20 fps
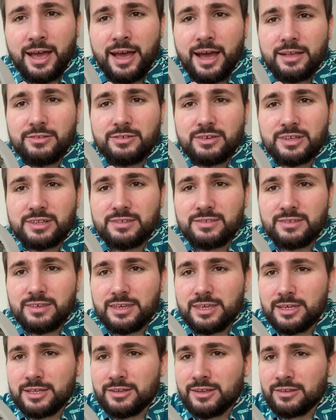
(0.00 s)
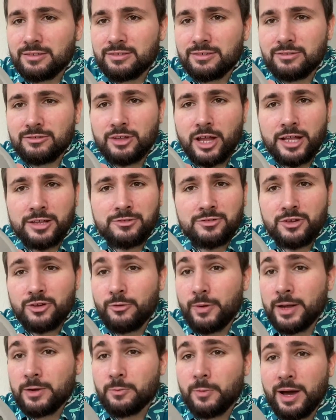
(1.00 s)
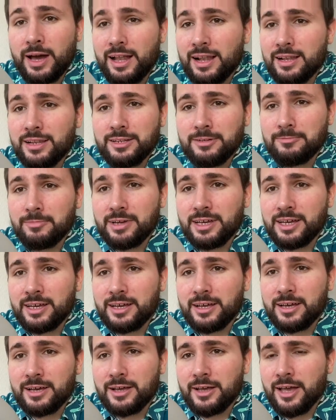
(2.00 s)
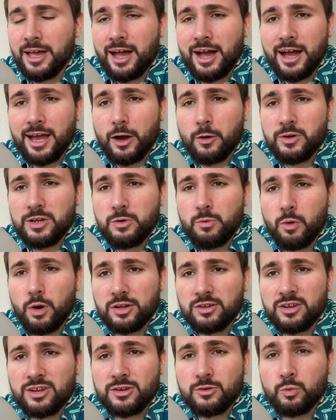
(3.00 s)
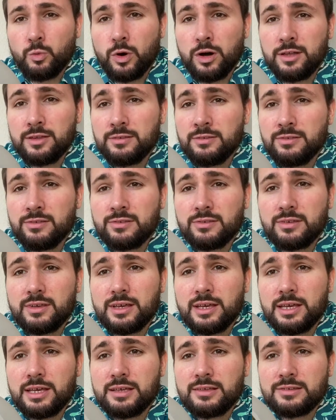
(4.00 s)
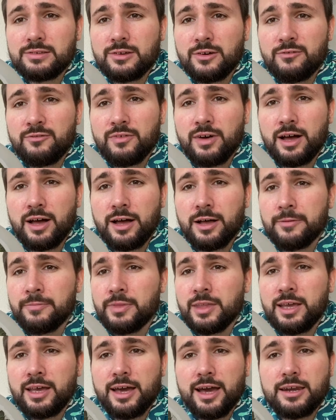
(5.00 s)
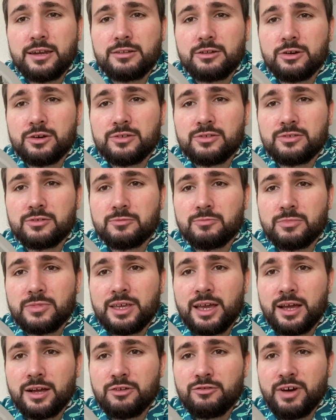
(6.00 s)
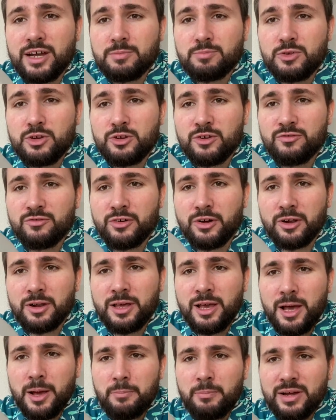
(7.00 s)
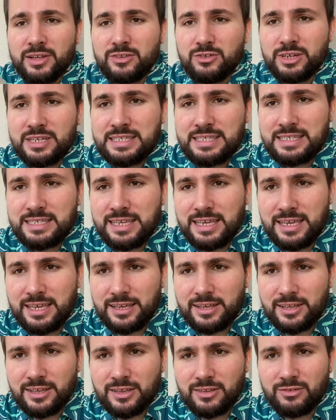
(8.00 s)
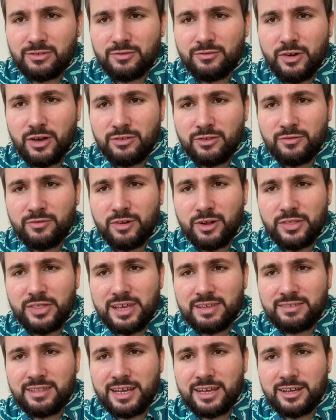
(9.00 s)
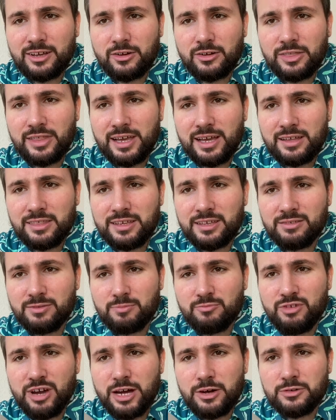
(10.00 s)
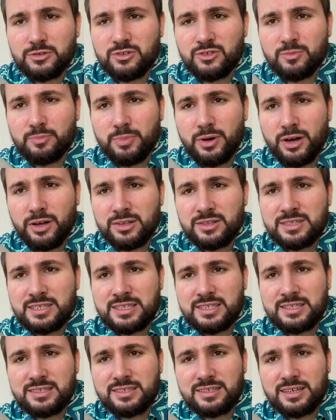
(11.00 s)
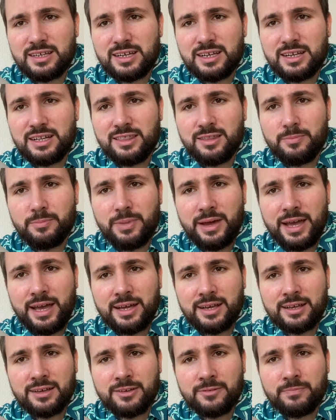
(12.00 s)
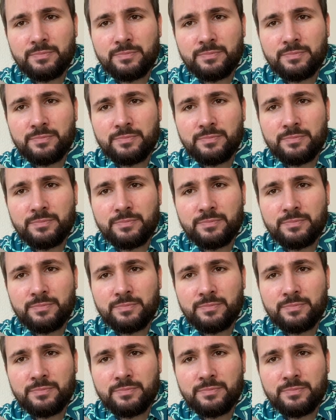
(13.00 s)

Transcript: As you can see, it has done quite well. Uh, I only watered it once uh, so far, and it looks yeah quite beautiful. But you can see, so first of all, there's like there are these brown spots in the back,